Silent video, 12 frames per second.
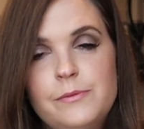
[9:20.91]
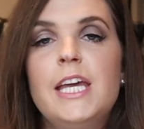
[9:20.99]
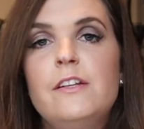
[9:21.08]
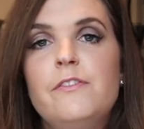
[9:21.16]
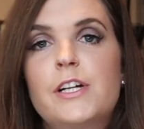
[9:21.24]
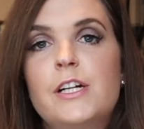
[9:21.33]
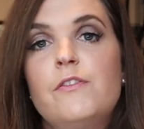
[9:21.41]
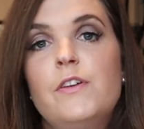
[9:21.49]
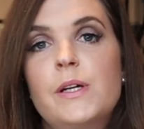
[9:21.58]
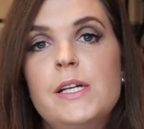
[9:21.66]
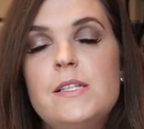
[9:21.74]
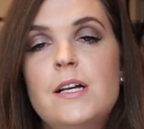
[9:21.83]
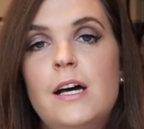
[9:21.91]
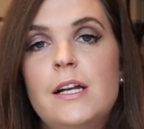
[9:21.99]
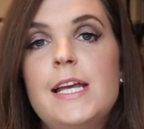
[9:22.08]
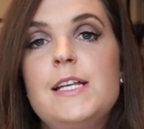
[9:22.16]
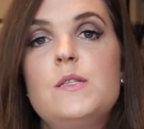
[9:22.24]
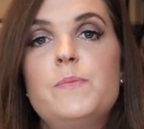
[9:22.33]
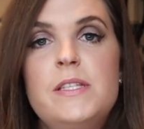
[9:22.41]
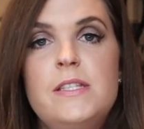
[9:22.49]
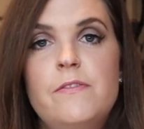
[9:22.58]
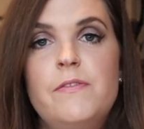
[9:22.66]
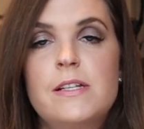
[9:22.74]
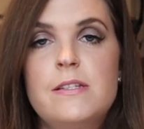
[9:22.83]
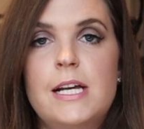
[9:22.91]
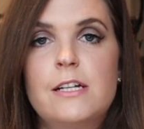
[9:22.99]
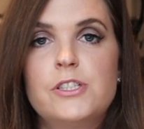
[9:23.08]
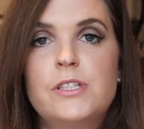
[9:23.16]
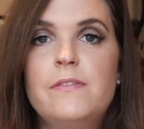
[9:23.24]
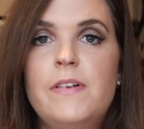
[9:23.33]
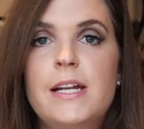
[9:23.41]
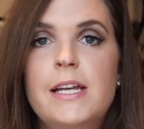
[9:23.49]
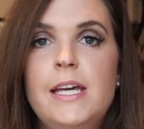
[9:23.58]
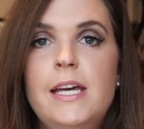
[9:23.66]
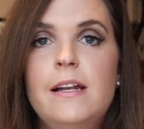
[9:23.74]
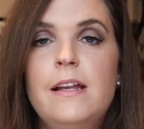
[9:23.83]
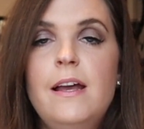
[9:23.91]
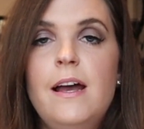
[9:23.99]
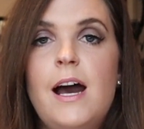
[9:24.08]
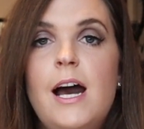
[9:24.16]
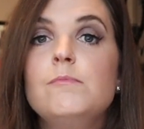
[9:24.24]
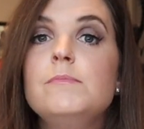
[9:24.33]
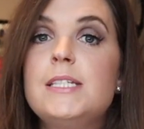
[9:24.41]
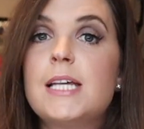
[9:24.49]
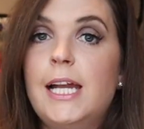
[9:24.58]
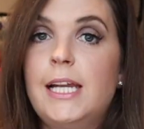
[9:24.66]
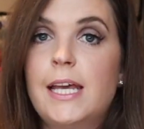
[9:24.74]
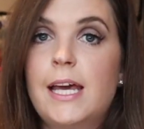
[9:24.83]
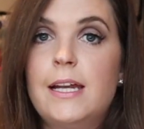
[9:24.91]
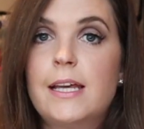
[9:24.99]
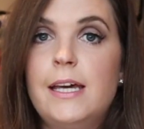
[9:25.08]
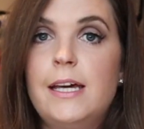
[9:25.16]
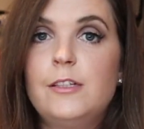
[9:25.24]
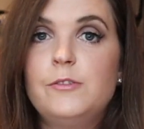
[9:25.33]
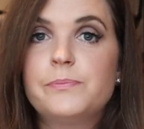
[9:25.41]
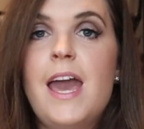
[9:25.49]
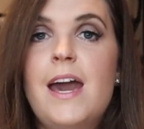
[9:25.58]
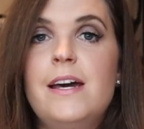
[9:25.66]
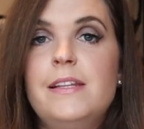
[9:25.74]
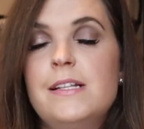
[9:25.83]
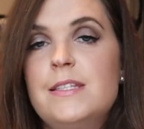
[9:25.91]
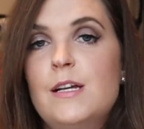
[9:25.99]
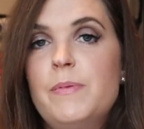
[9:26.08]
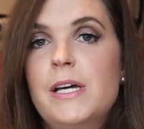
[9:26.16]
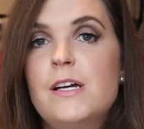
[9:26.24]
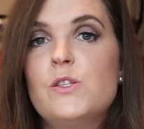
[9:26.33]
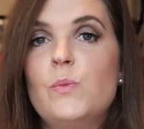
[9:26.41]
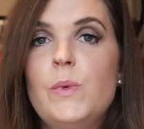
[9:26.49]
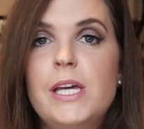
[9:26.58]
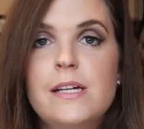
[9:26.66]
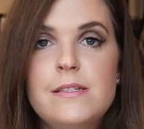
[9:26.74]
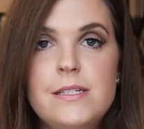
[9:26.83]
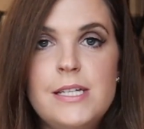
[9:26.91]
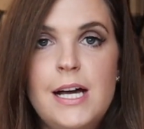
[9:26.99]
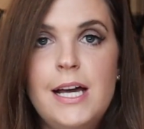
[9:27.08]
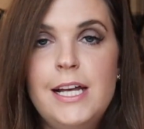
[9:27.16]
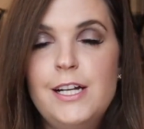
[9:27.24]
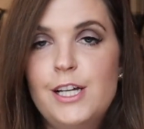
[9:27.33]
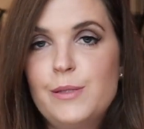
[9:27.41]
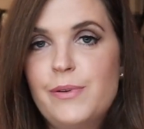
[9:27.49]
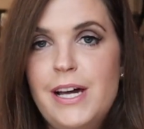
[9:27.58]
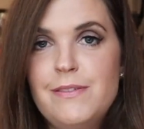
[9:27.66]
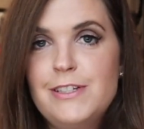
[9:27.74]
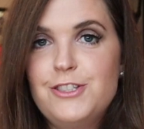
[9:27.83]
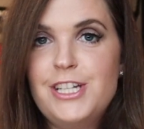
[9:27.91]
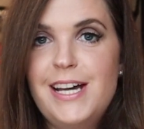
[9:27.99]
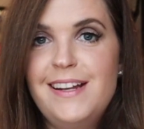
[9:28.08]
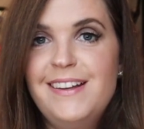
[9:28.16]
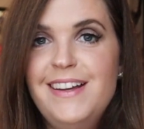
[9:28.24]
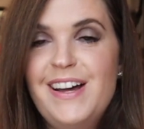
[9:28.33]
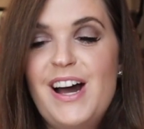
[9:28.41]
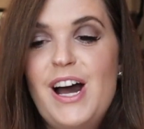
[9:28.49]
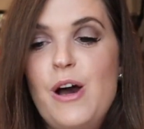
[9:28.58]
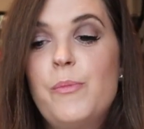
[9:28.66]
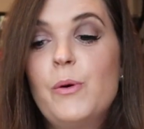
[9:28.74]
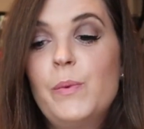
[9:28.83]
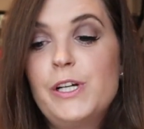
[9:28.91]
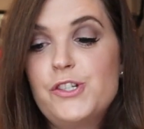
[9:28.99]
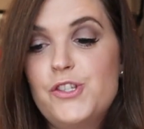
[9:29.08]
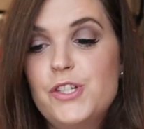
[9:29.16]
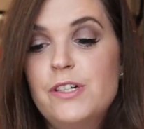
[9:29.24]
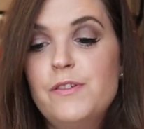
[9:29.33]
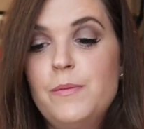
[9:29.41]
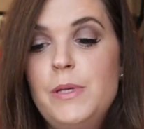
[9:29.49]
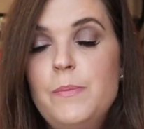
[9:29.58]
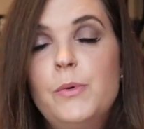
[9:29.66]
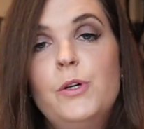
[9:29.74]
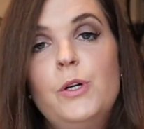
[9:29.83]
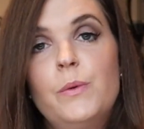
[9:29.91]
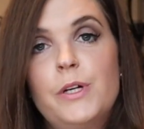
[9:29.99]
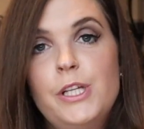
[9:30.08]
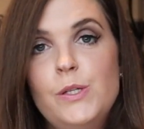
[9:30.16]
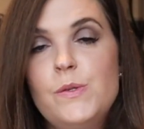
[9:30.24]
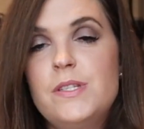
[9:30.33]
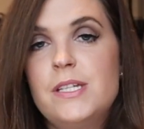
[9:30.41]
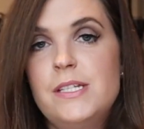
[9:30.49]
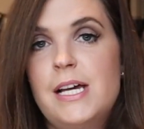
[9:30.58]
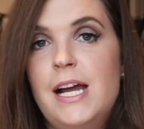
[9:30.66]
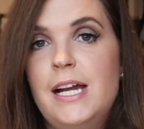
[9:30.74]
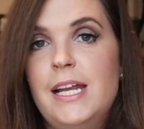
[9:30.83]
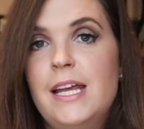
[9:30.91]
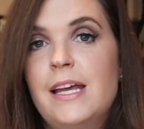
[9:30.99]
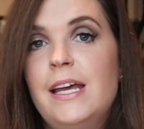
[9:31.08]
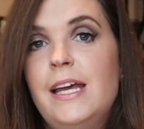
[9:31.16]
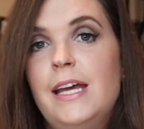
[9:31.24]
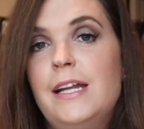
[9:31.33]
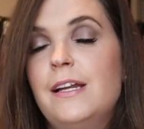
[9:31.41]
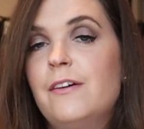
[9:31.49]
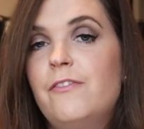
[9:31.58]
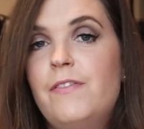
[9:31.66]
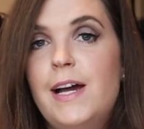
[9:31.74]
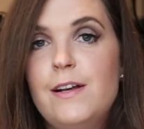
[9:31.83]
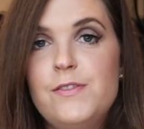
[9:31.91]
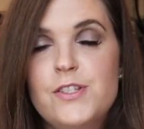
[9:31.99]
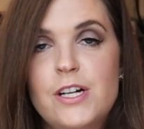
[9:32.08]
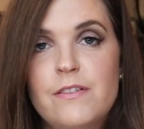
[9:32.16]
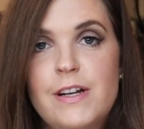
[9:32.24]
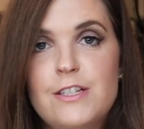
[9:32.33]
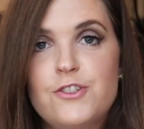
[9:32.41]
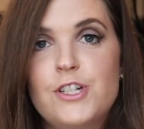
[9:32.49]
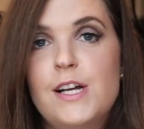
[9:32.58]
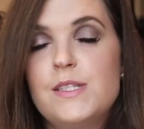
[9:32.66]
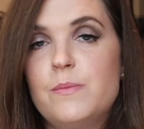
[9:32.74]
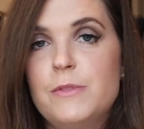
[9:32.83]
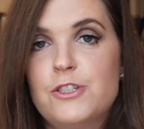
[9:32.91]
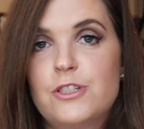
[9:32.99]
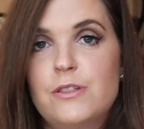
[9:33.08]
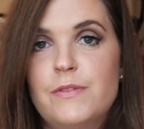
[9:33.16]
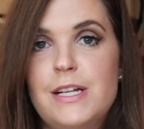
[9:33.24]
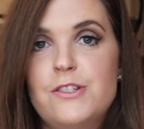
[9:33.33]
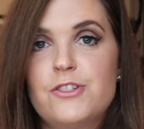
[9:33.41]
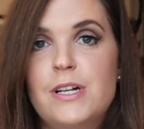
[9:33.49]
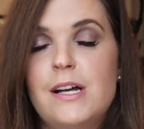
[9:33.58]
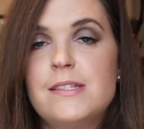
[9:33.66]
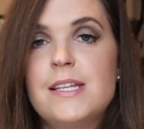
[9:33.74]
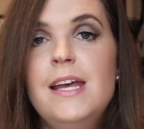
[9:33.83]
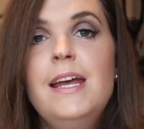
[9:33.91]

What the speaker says: And if you're gonna focus on a specific sector of etiquette, dining etiquette. And that's not because we get to dine on a private jet, but we are serving people who are used to dining in 5-star restaurants, Michelin restaurants.